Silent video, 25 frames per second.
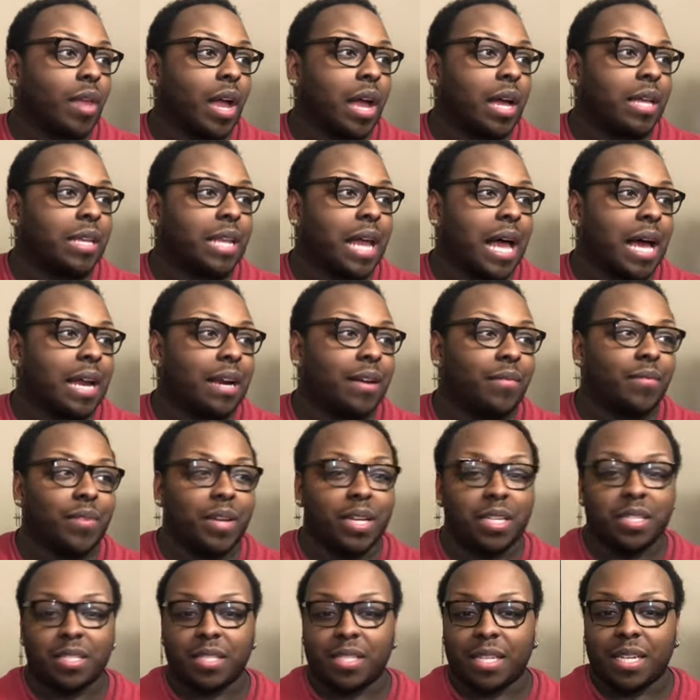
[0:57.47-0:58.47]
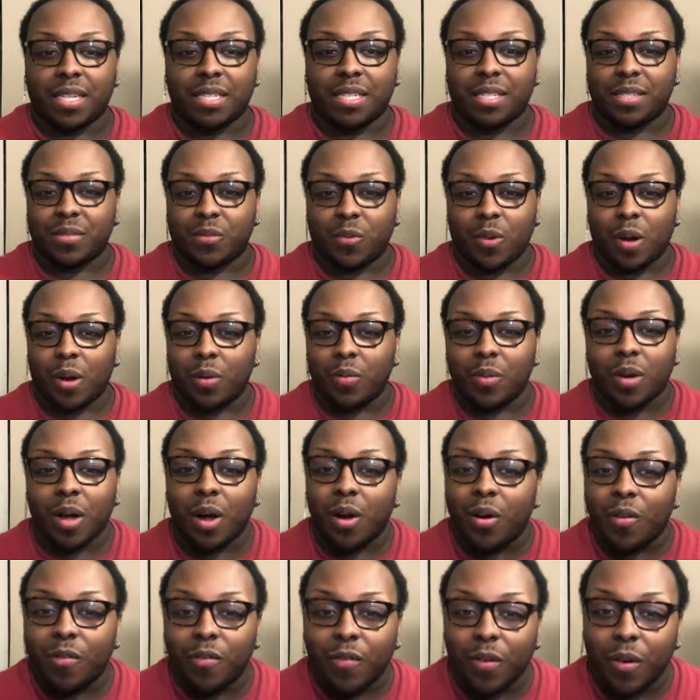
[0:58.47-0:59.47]
a lot of us won't
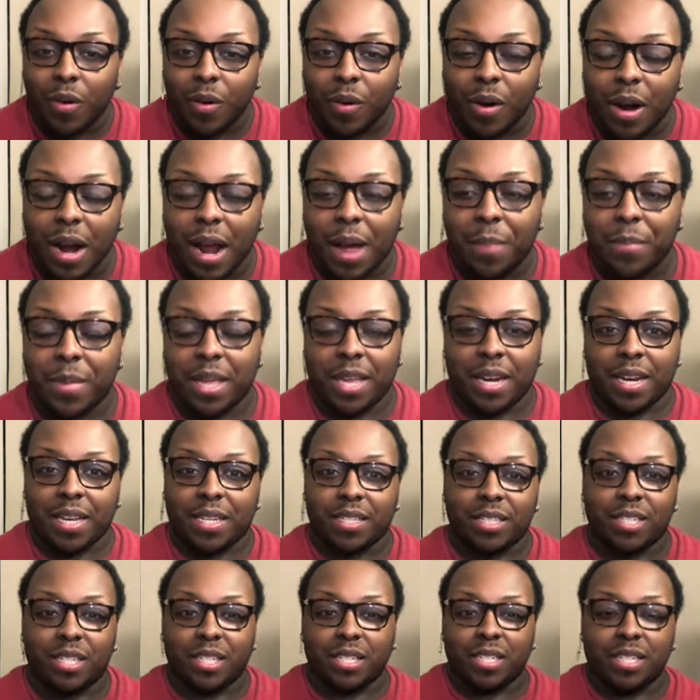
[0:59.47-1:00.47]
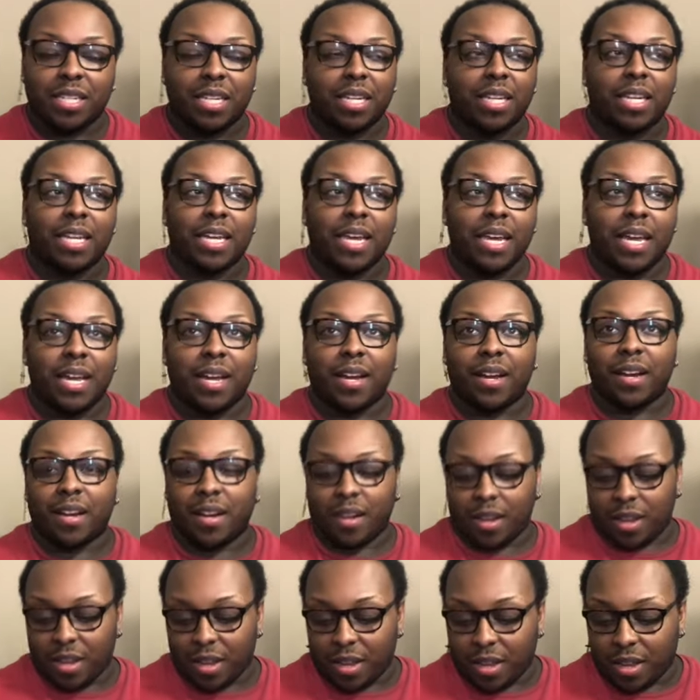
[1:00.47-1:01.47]
go for. I mean, it's just
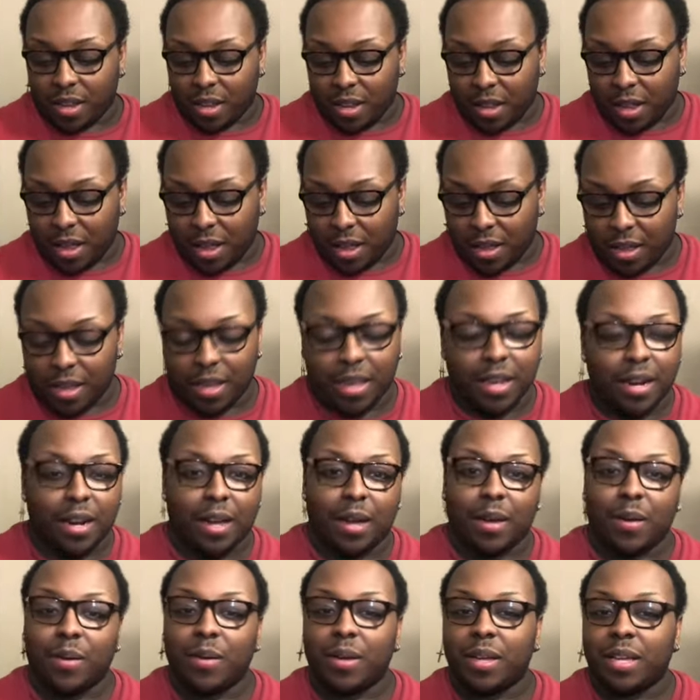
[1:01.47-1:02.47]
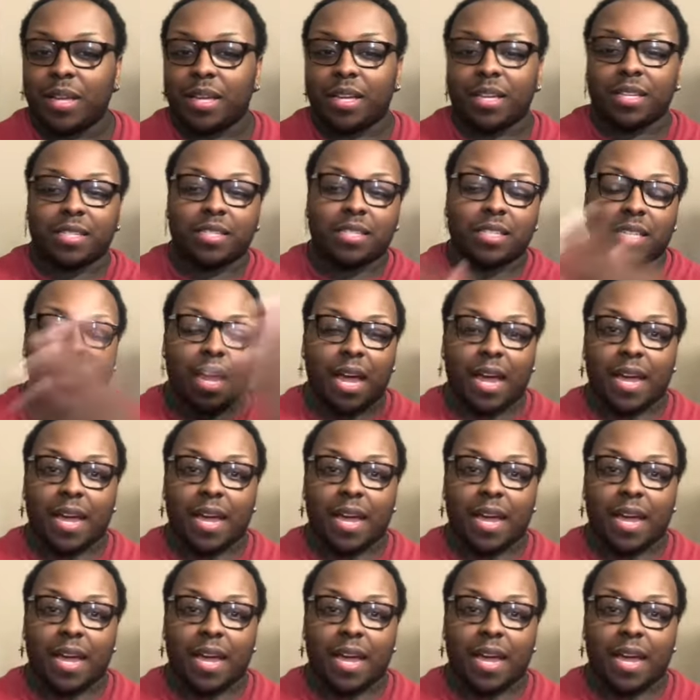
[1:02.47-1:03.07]
clear, you know, it's